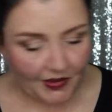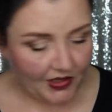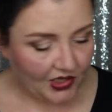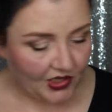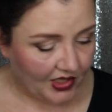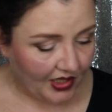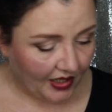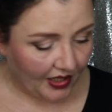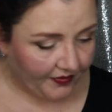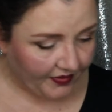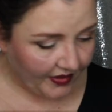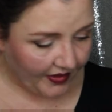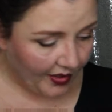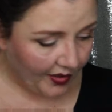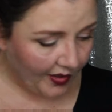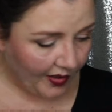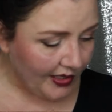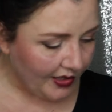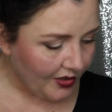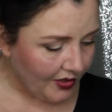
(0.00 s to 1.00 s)
of the stuff that
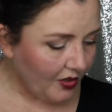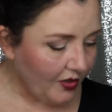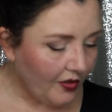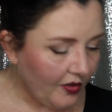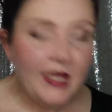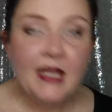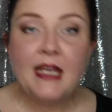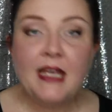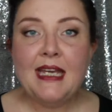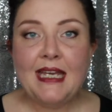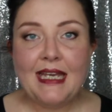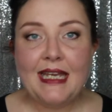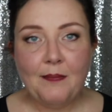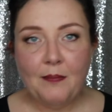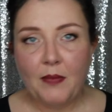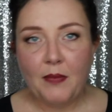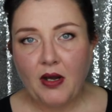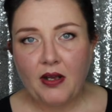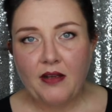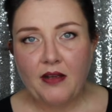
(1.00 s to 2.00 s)
I got in
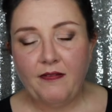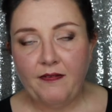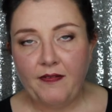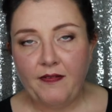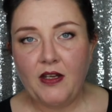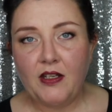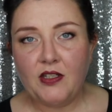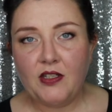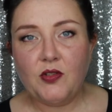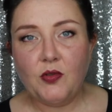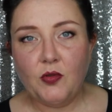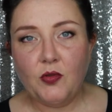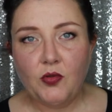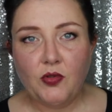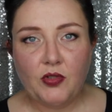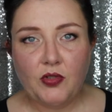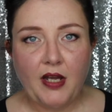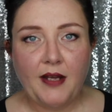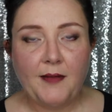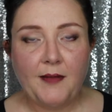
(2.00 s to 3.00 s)
my first
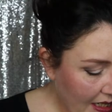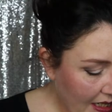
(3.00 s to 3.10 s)
order.